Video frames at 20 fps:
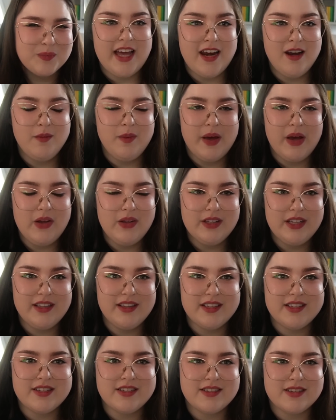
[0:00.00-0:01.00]
And apparently
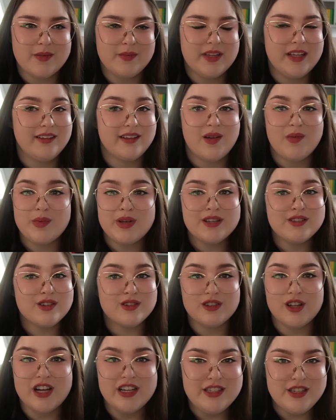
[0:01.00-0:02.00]
this is something that means a
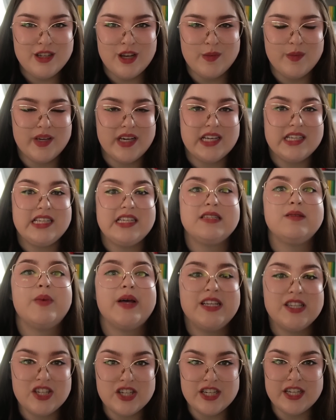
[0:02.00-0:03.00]
lot to him because he's
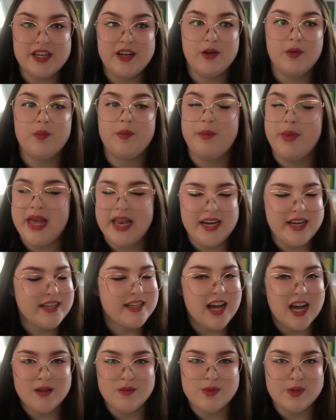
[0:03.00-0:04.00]
mentioned it many
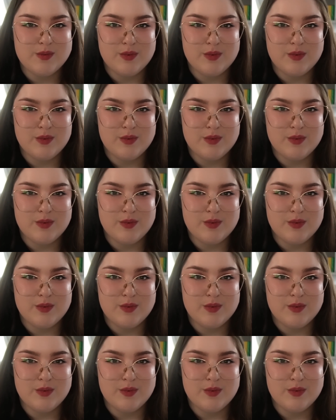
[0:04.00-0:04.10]
times